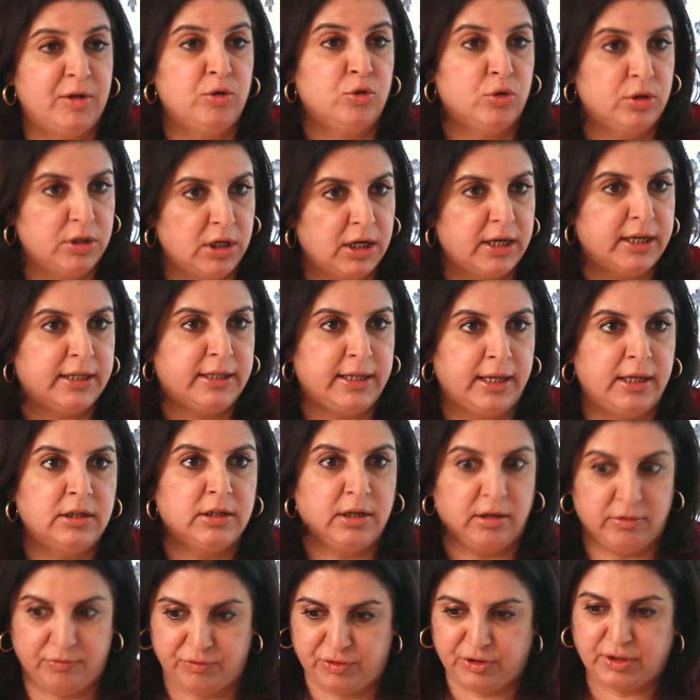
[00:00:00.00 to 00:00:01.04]
New Year, I think
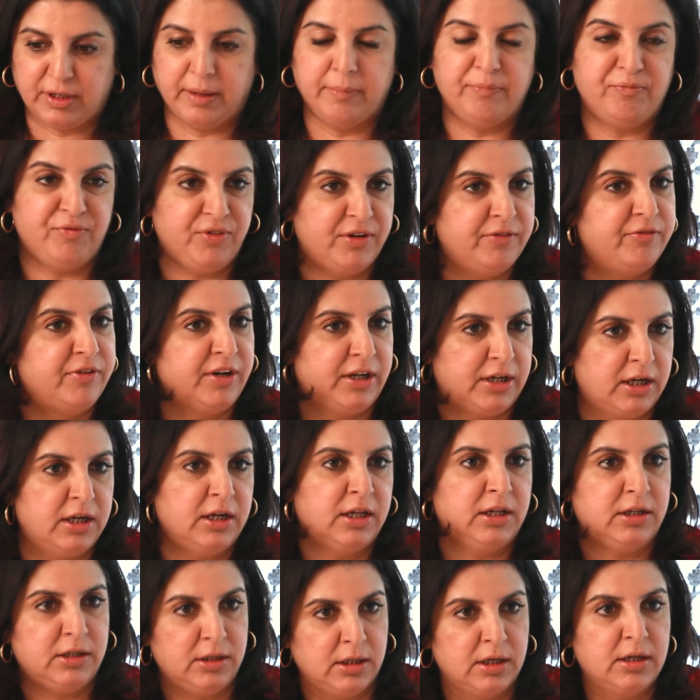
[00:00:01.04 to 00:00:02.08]
the script we've
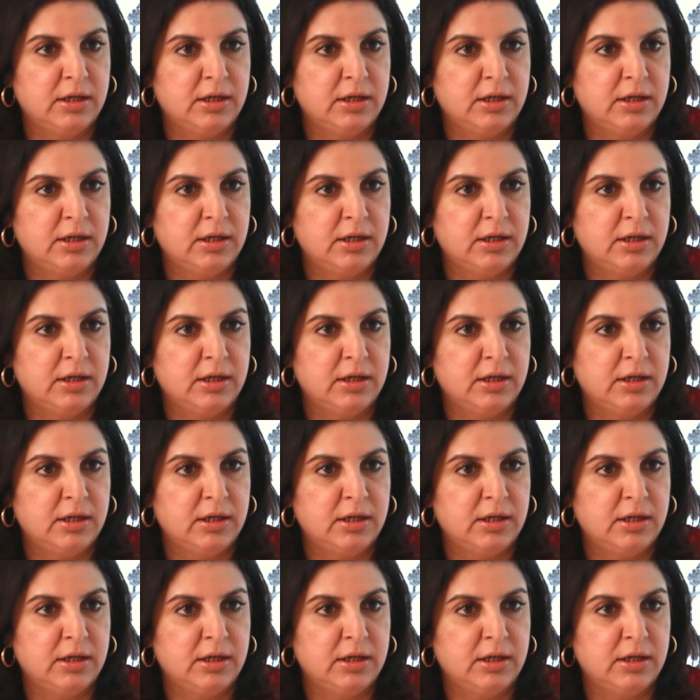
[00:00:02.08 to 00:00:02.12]
written is,